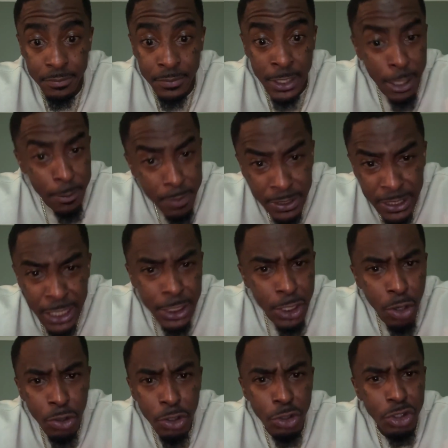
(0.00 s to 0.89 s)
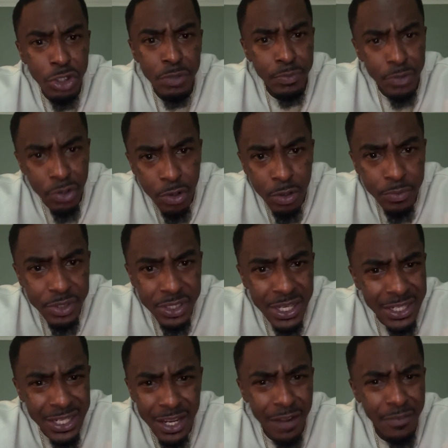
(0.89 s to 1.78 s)
And they be like, yo, you should, you know what I'm
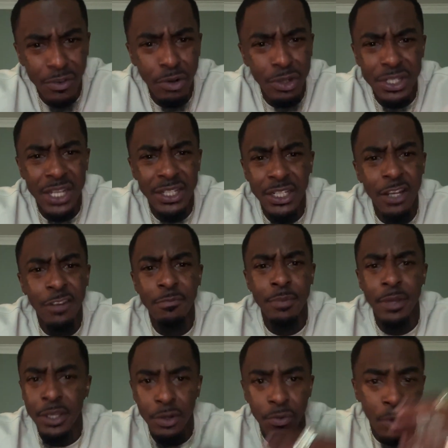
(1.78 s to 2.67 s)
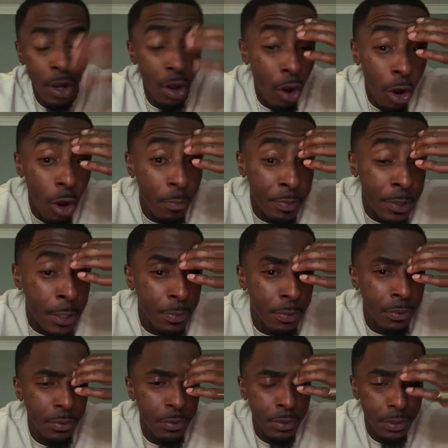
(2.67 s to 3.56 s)
saying? Yeah, of course I love being around all
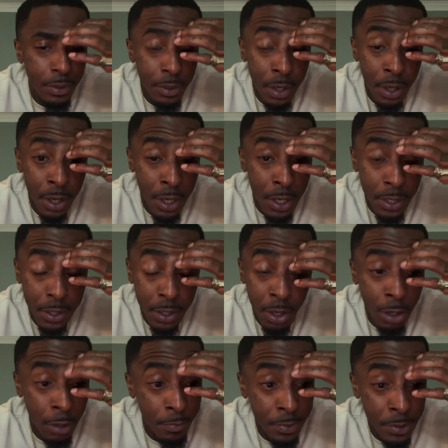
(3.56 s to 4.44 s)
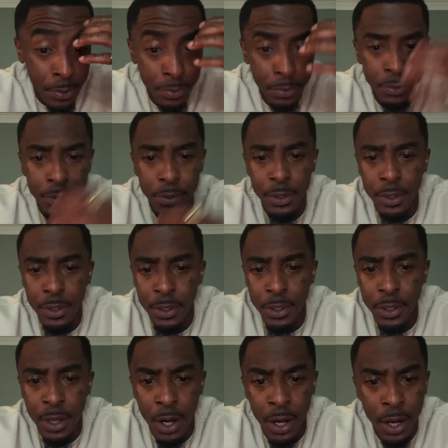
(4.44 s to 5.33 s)
people. All right, all people.
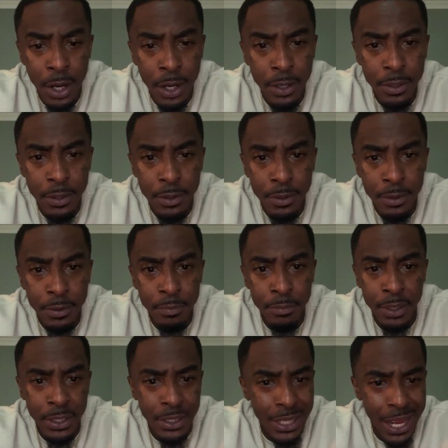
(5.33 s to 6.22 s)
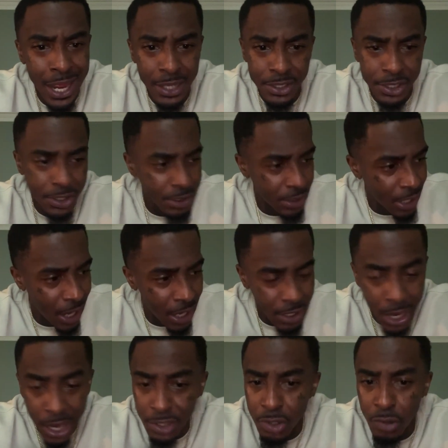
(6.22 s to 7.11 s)
All right. But
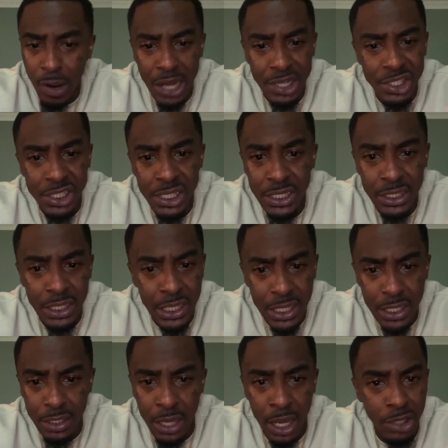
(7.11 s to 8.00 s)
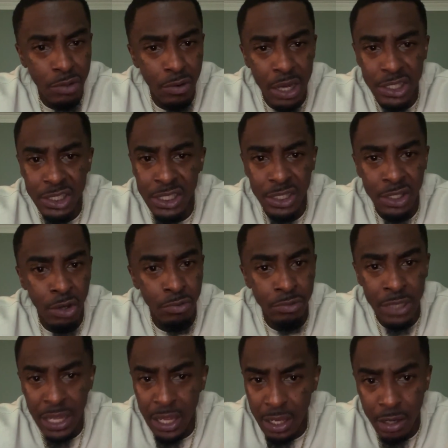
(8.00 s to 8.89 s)
I know how shit get. I know how shit
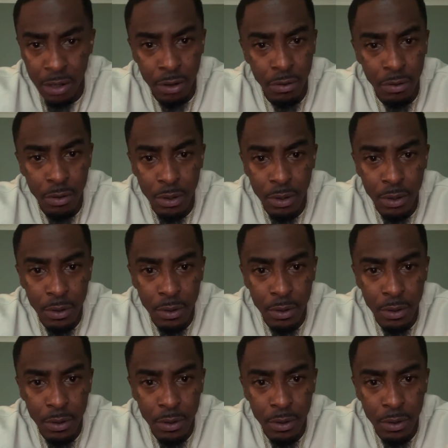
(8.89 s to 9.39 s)
go down.